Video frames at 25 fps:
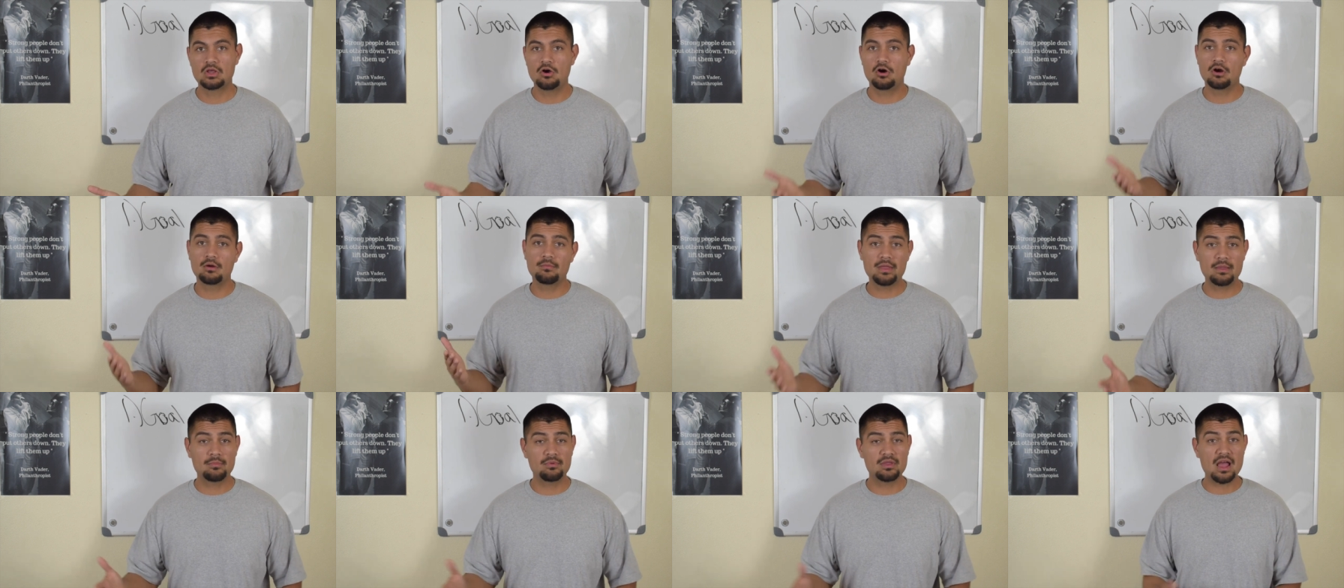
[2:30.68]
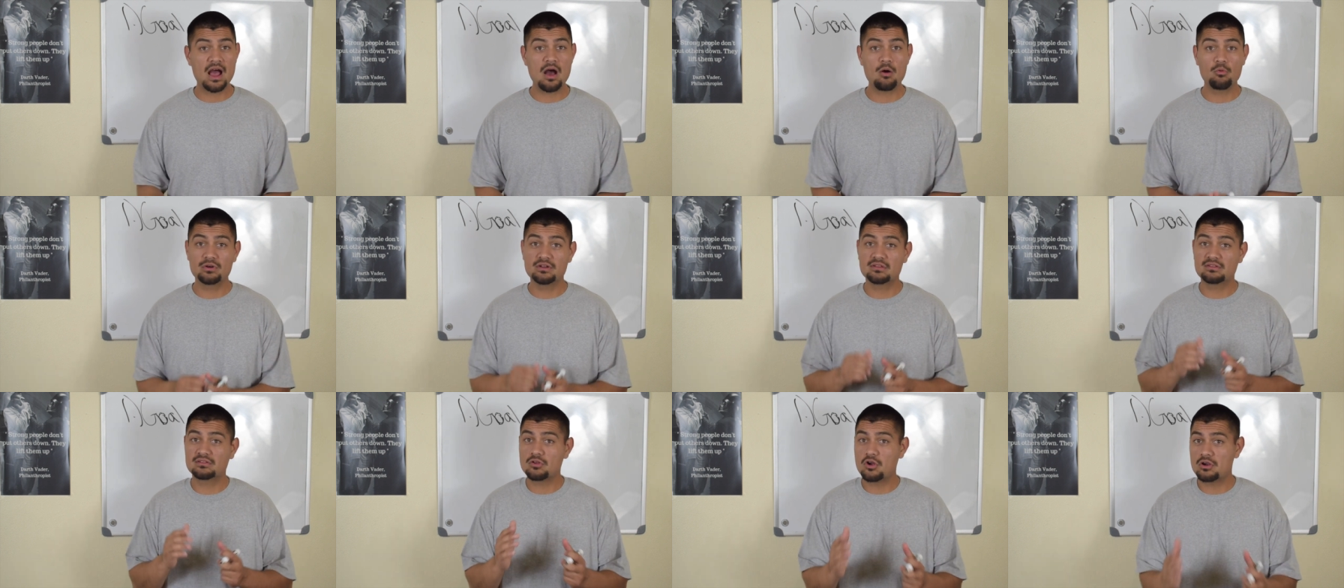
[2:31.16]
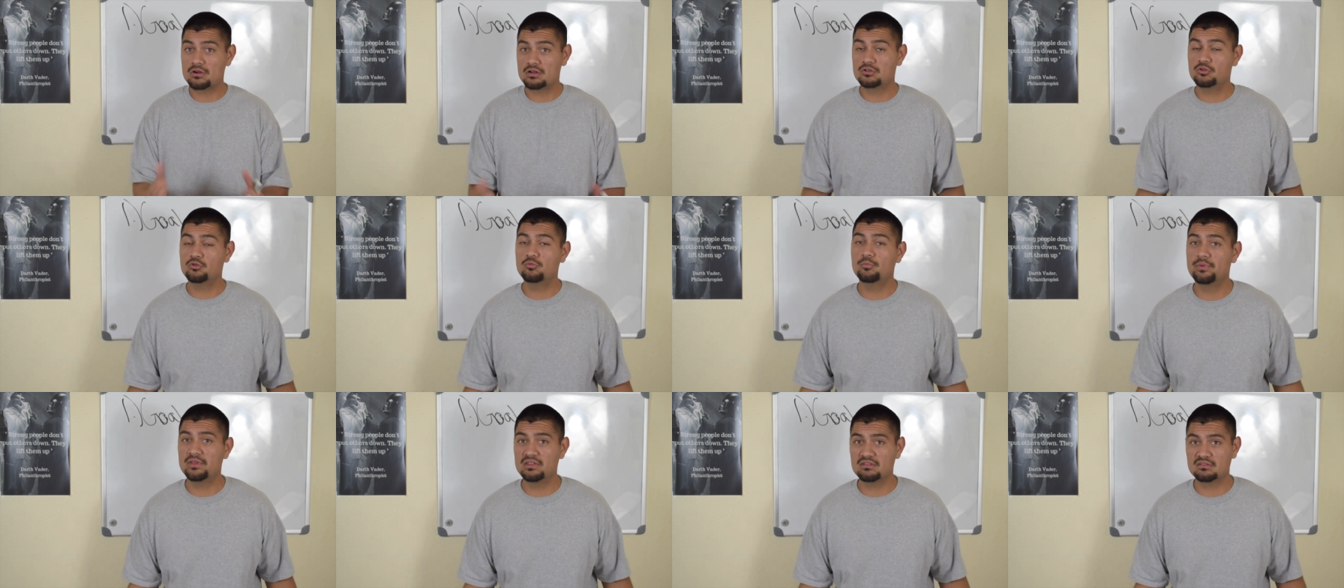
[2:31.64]
Or maybe I want to start a
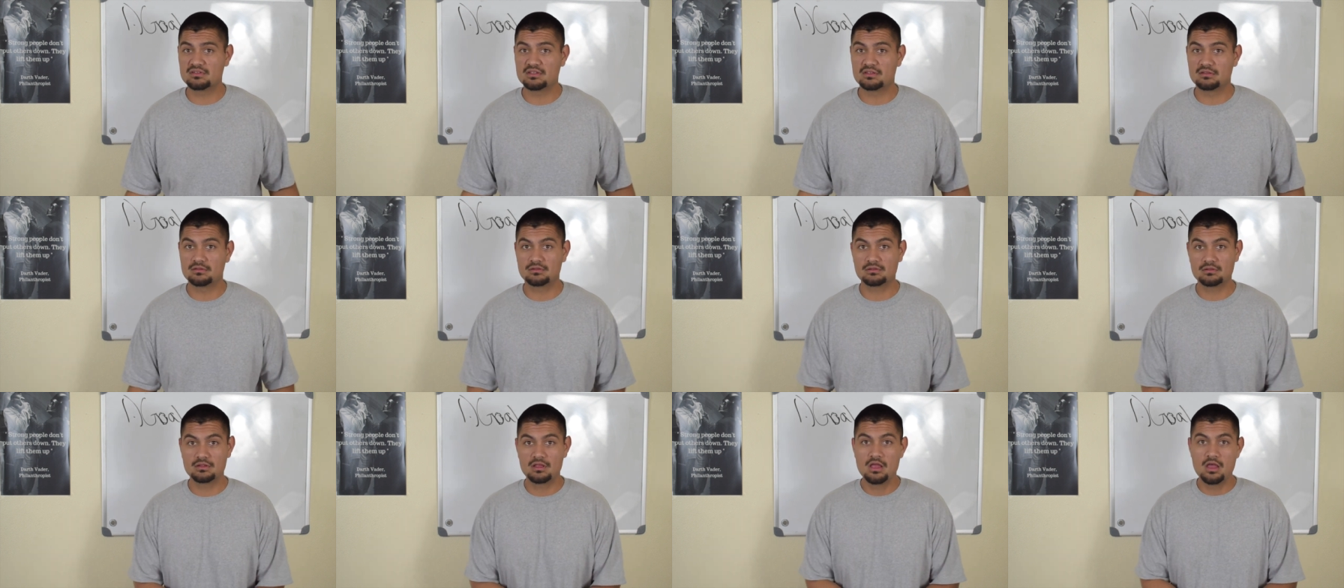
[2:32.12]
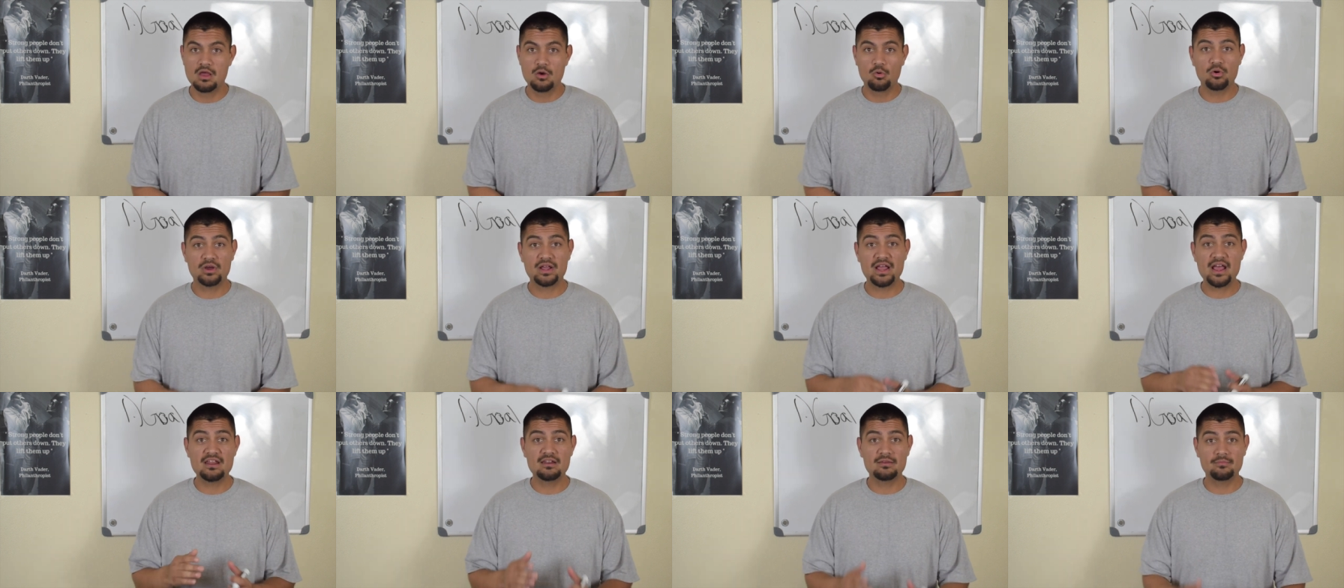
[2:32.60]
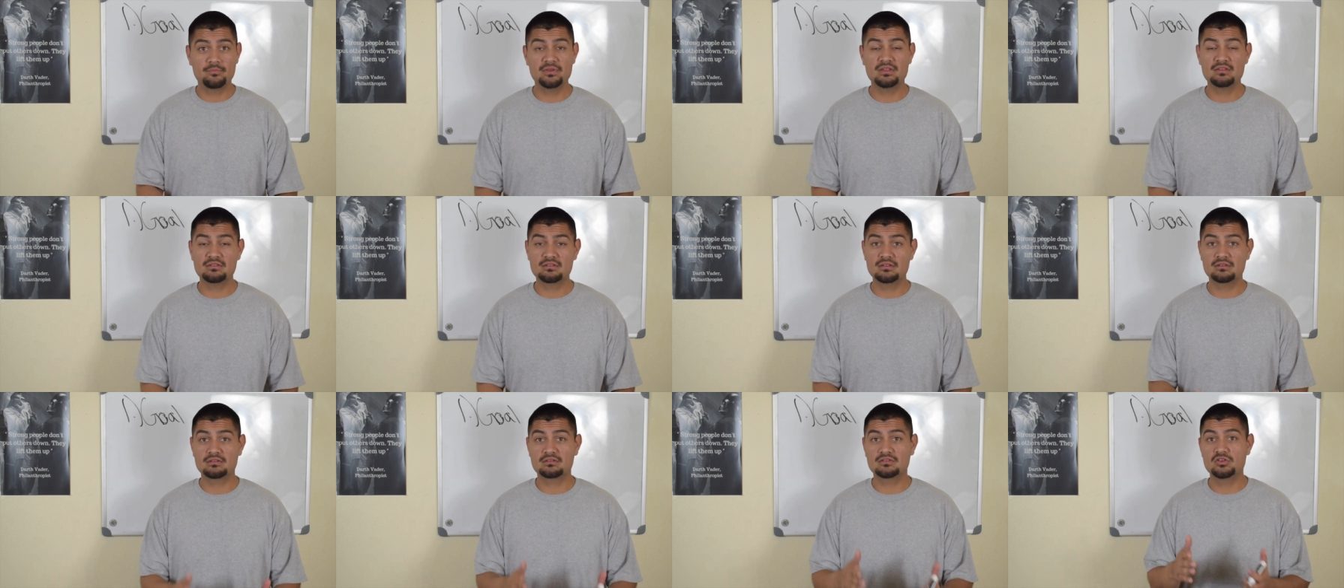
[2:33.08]
new business. What kind of
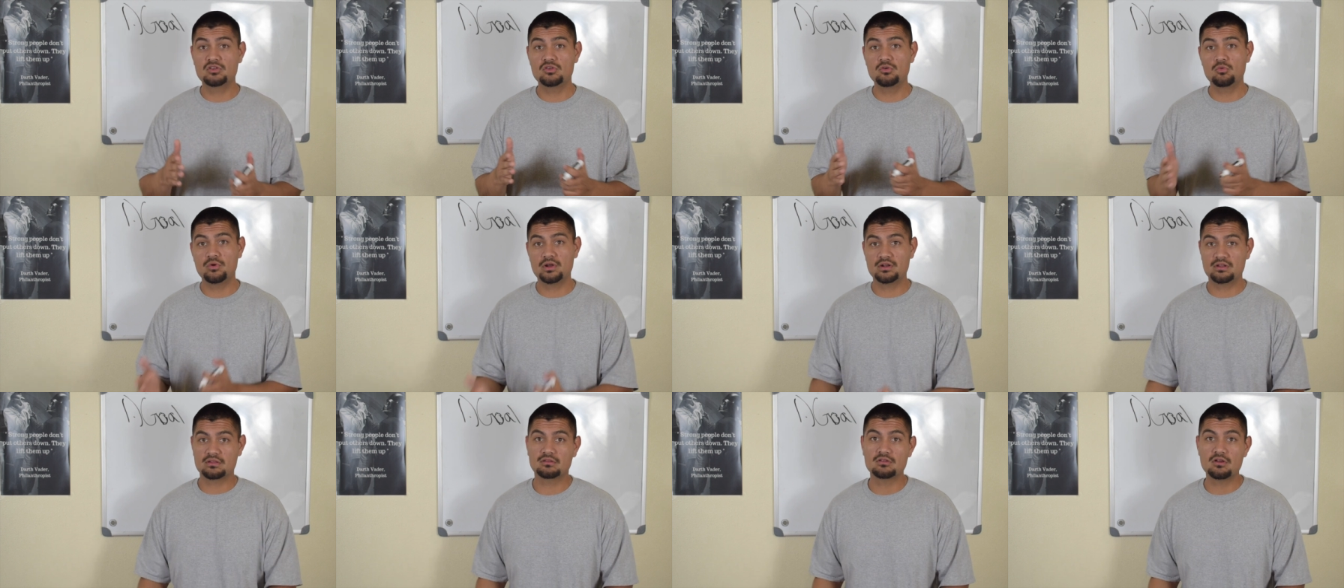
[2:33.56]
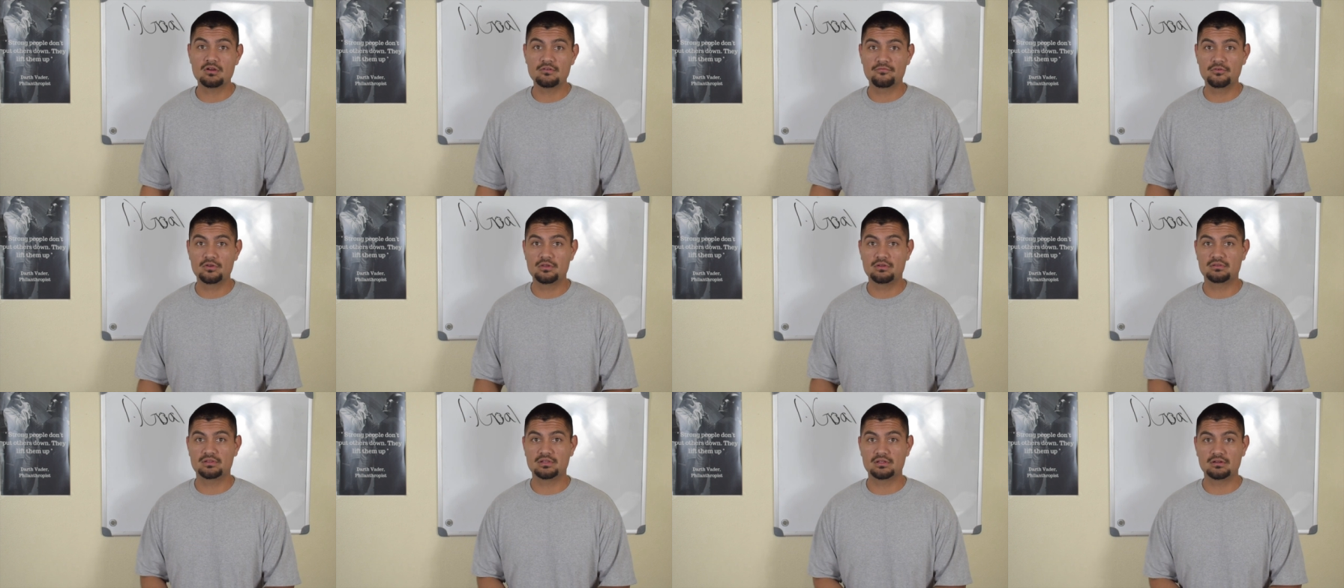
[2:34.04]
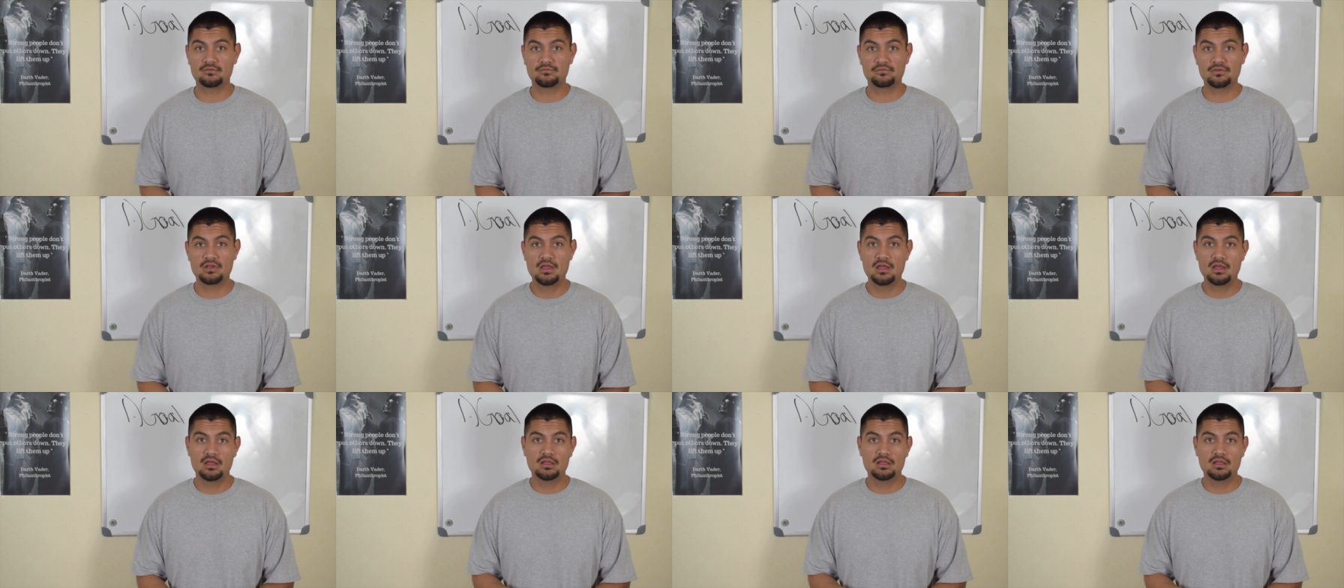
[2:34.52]
business do you want to start for yourself?